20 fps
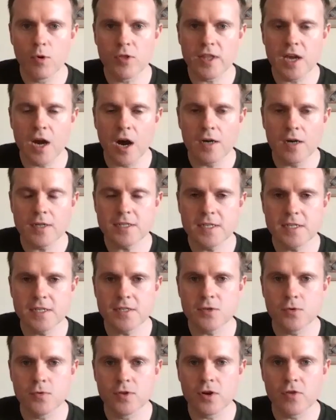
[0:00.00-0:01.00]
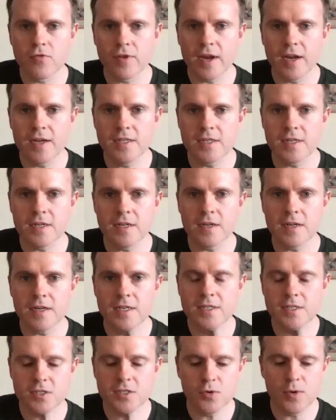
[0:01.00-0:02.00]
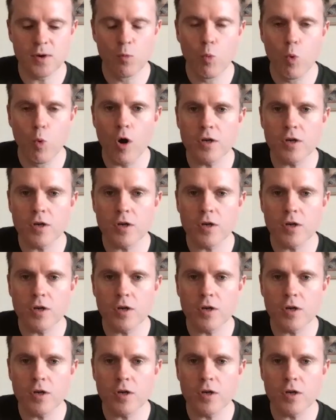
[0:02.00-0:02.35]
what the artist or the creator is doing